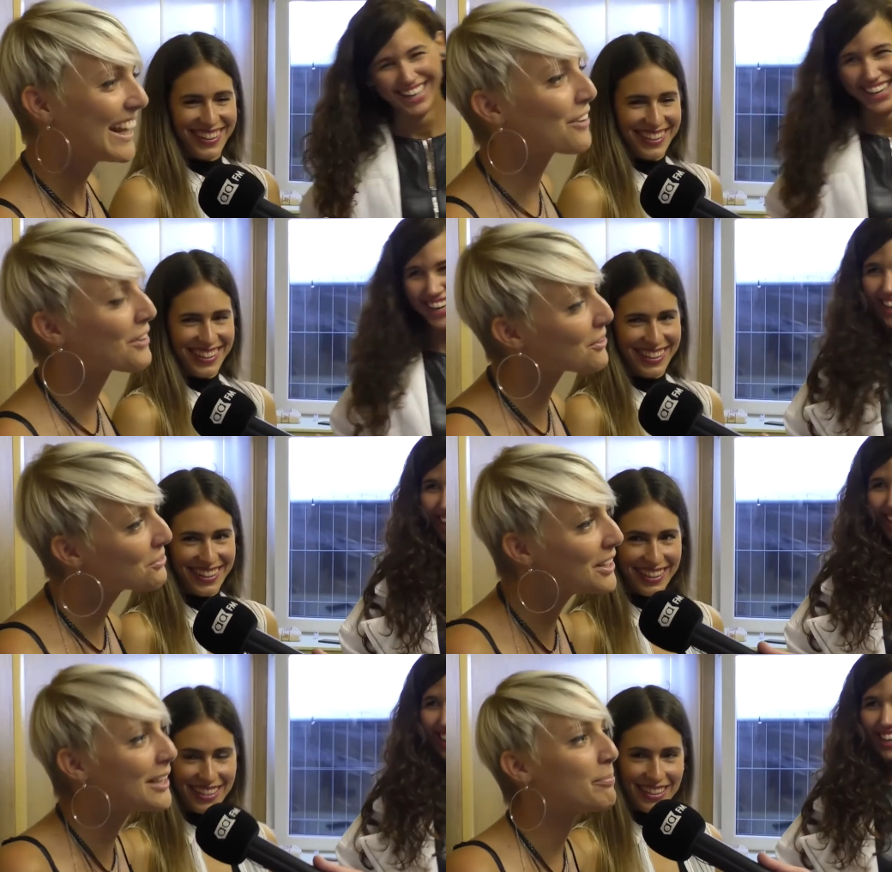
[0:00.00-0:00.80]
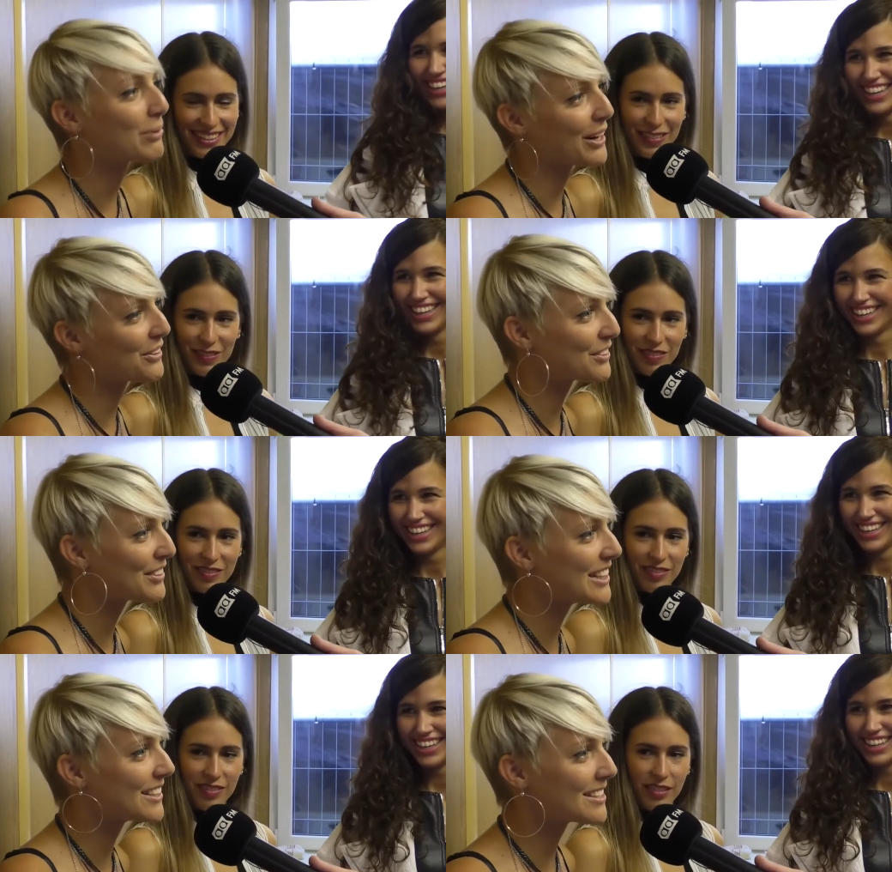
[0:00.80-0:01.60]
Speaker 1: Yeah, we are really proud of
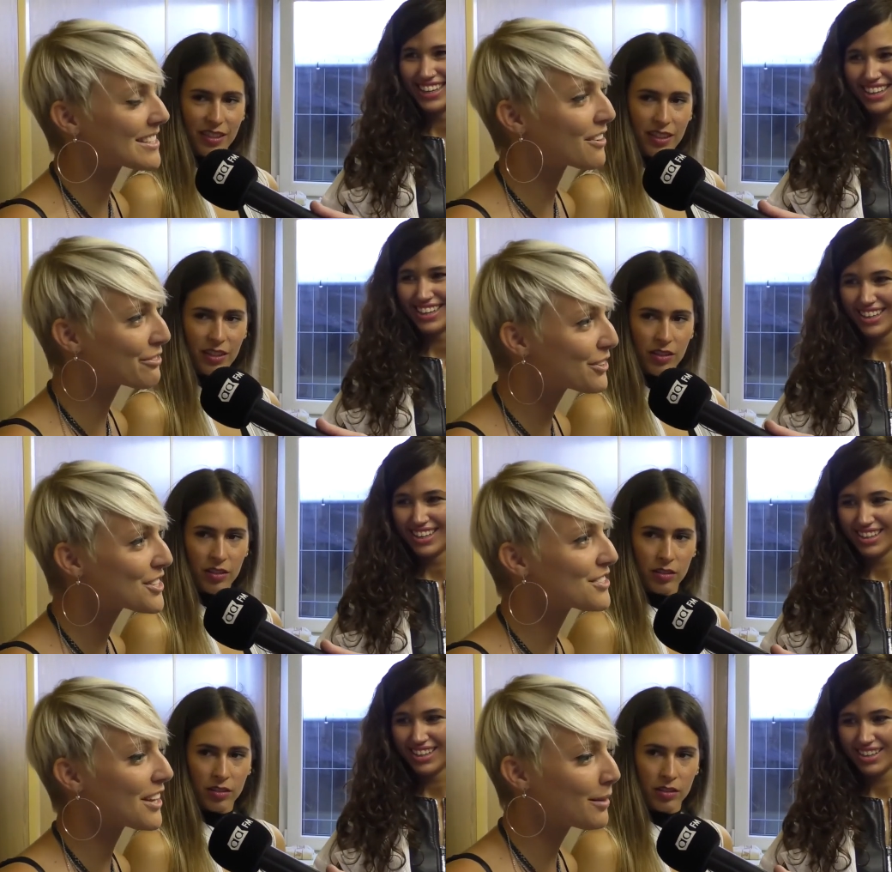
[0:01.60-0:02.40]
it. It's yeah. our first